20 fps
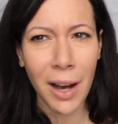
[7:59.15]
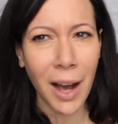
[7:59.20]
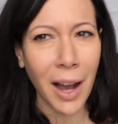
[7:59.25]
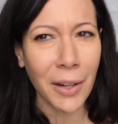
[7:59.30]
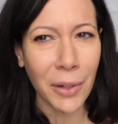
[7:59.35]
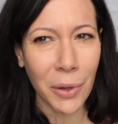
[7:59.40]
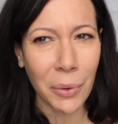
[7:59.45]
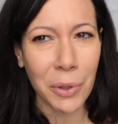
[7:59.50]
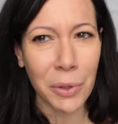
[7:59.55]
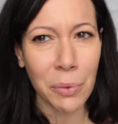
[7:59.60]

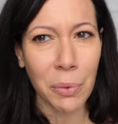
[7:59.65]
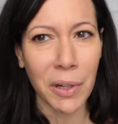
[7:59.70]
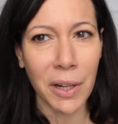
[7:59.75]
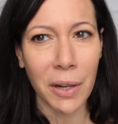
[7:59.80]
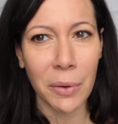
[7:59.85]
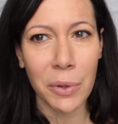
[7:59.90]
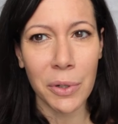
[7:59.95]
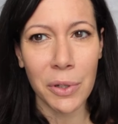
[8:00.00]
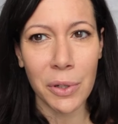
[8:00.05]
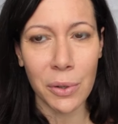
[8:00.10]
I know which one
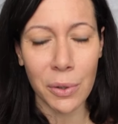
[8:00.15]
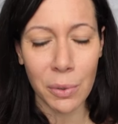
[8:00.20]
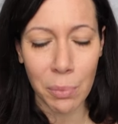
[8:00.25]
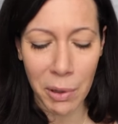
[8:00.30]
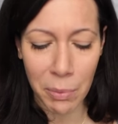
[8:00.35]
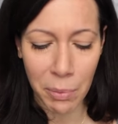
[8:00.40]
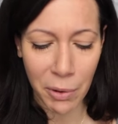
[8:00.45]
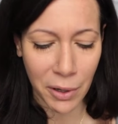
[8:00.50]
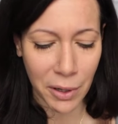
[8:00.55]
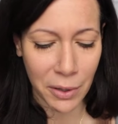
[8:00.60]
I would choose.
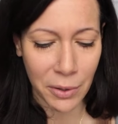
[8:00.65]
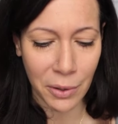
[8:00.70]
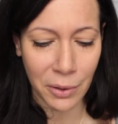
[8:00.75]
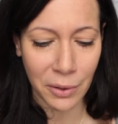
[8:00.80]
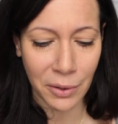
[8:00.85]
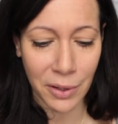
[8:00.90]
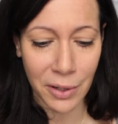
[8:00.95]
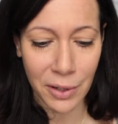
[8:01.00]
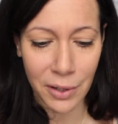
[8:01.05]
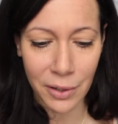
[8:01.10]
My body certainly